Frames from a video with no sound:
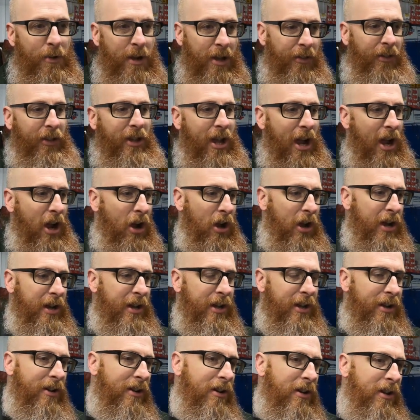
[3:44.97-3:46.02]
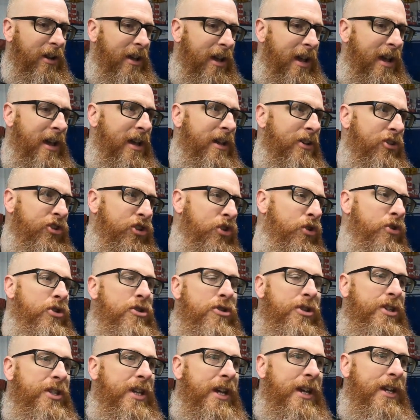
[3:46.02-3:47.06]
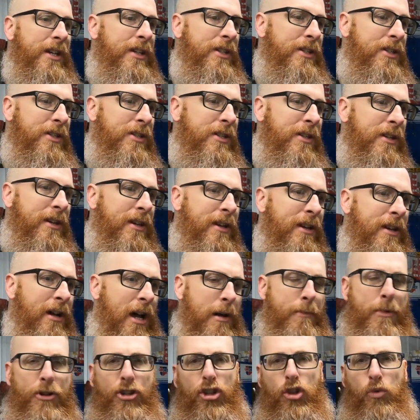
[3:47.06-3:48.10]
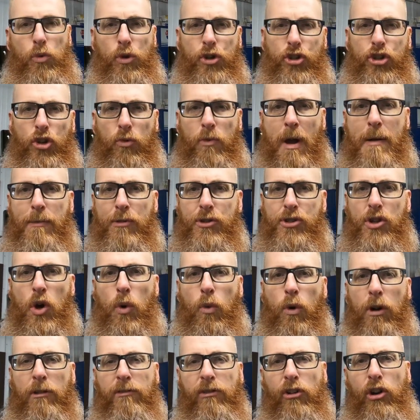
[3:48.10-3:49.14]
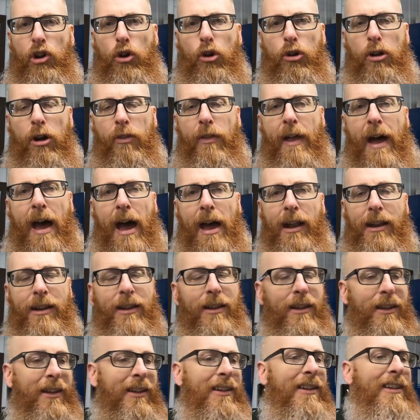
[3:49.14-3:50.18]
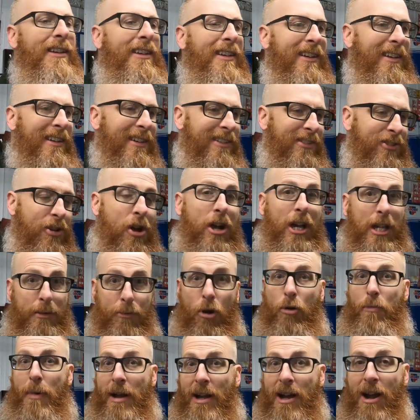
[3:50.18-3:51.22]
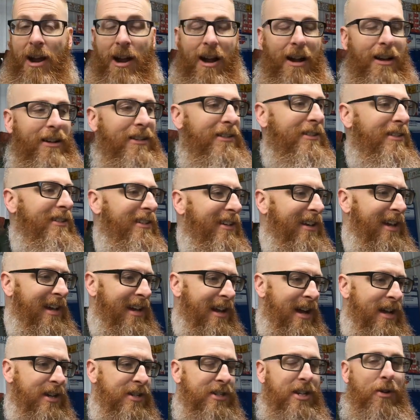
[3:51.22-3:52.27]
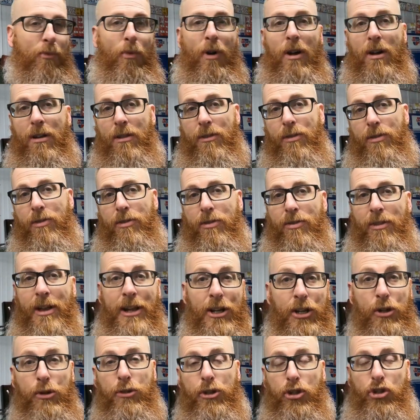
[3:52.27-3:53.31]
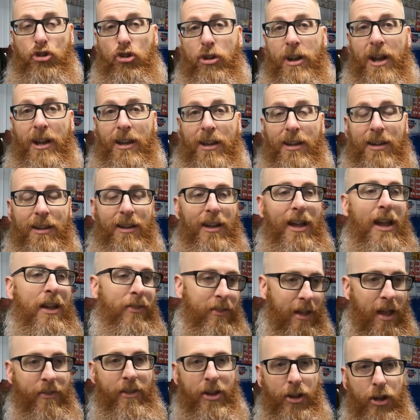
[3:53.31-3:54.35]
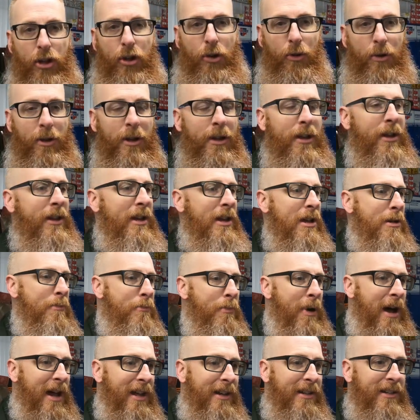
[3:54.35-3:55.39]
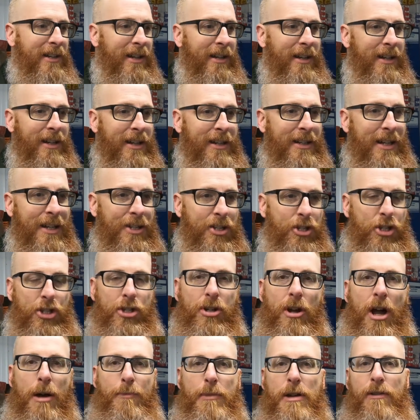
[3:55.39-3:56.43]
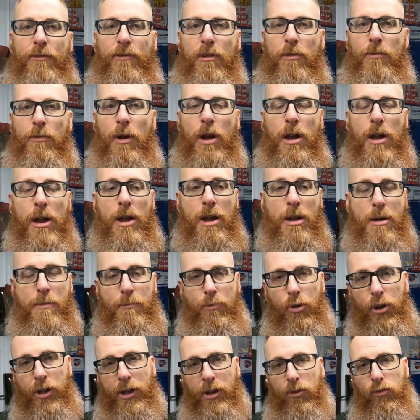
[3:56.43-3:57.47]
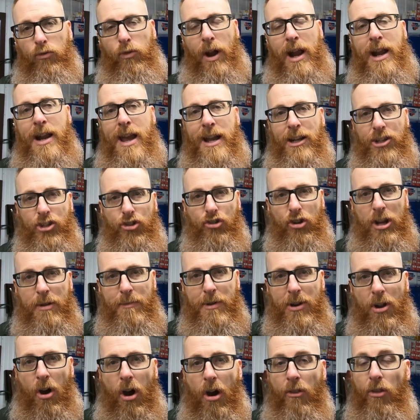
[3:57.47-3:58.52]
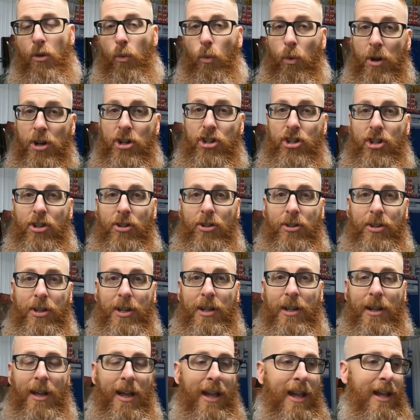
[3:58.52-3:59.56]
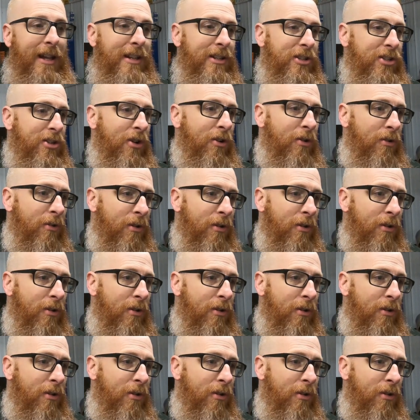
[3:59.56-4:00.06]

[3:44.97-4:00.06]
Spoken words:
got the car in here and Junior says, "I bet you the windshield wipers don't work very good on that," talking about my car. And I said, well, they do the trick, and they do, but it doesn't stop me from putting a Rain-X treatment on the windshield, and so